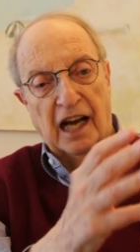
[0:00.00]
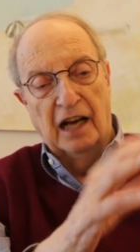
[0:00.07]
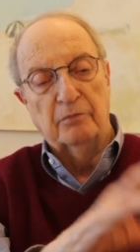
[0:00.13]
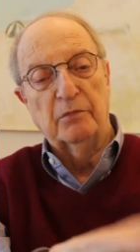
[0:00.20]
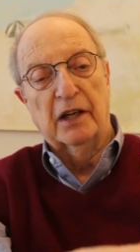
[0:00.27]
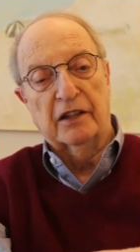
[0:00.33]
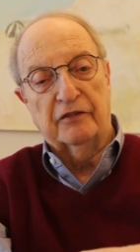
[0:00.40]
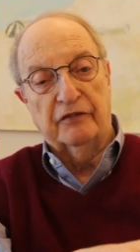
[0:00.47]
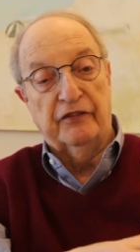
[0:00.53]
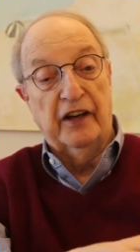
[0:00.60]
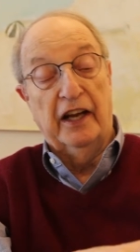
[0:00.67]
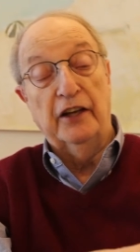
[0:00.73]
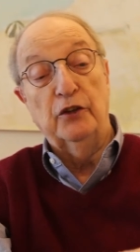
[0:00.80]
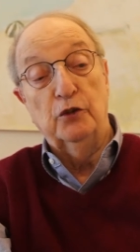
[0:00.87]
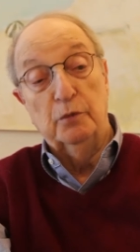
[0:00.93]
I met
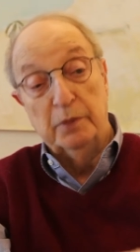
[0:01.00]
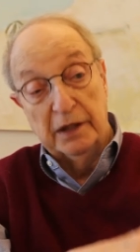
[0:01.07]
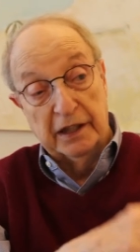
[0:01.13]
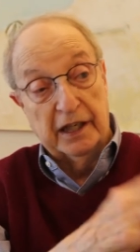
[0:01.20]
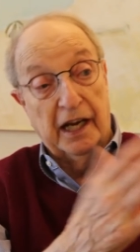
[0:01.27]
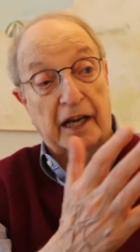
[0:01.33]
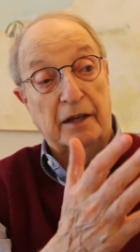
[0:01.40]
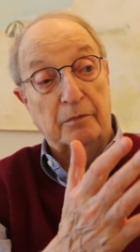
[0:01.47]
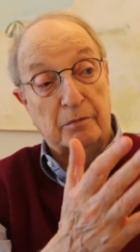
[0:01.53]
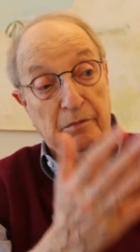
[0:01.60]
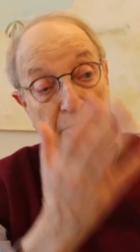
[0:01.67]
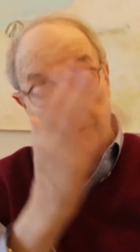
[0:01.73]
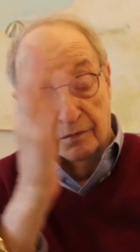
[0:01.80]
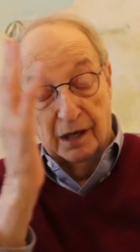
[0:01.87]
Faye, who became